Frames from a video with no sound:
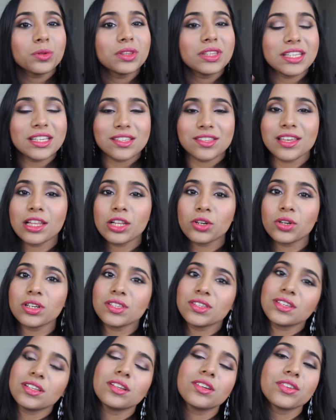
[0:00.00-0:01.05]
these yellow
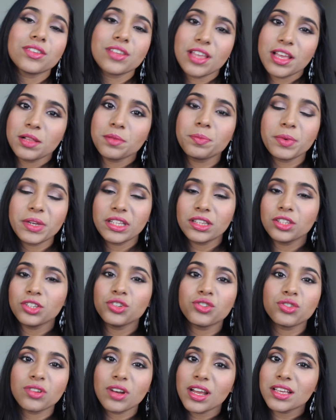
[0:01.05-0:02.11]
concealers help in
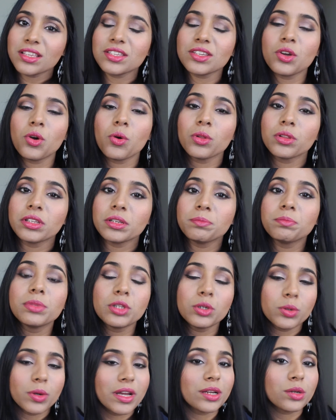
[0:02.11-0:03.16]
neutralizing all the
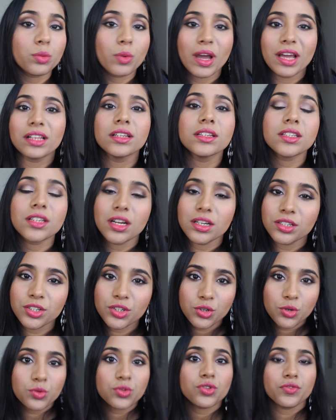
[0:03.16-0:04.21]
blue and violet
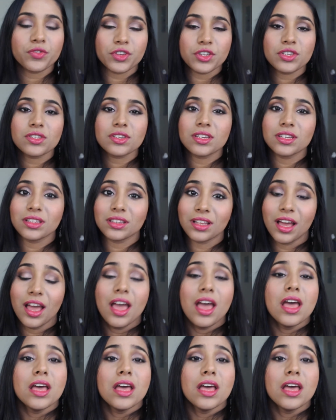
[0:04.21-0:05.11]
undertones of your skin.